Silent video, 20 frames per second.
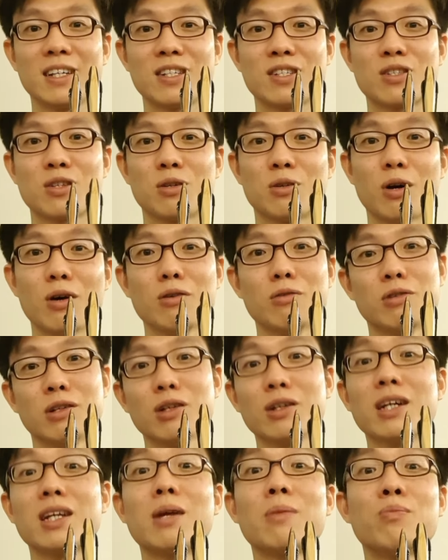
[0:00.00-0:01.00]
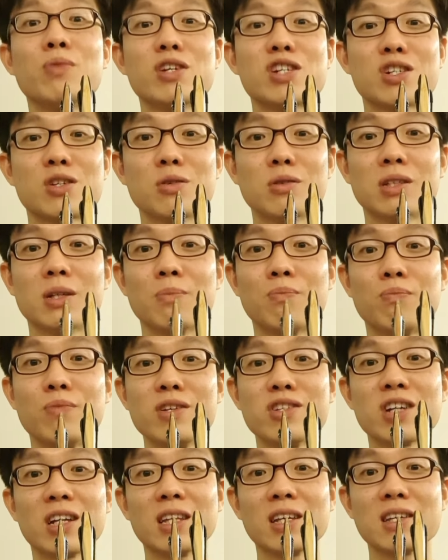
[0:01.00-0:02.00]
So, oh, look at the bridge too. The
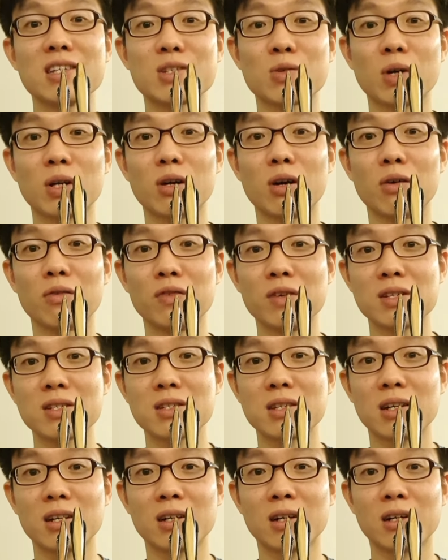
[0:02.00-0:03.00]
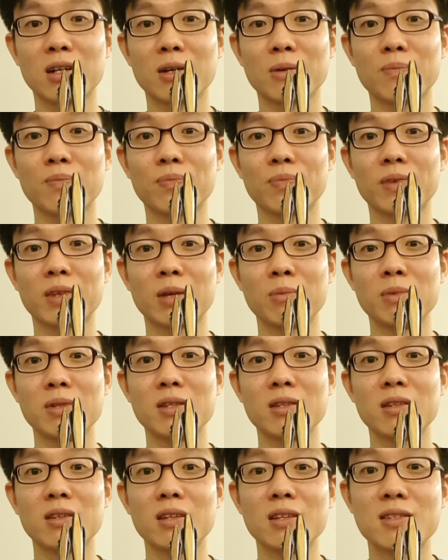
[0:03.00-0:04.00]
bridge, I think, is quite obvious. I
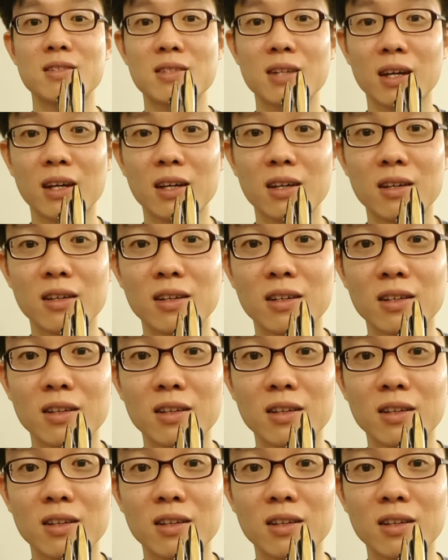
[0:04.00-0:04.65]
mean, it's like